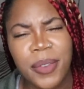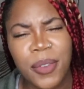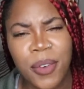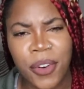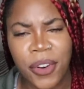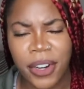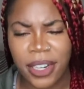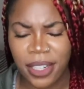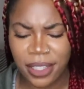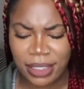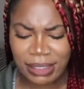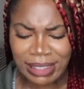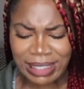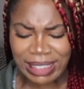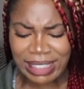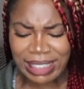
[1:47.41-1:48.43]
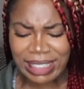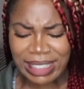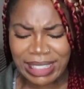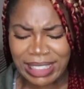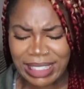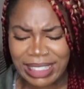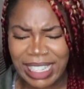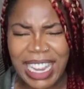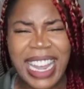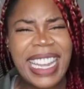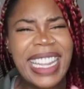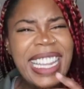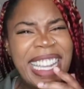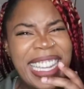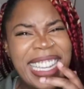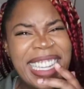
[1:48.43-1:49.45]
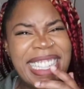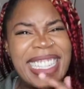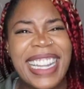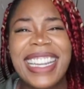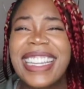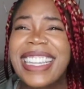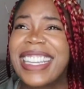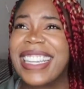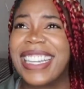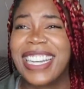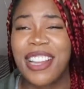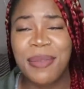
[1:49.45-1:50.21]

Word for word: or I can't, I can't.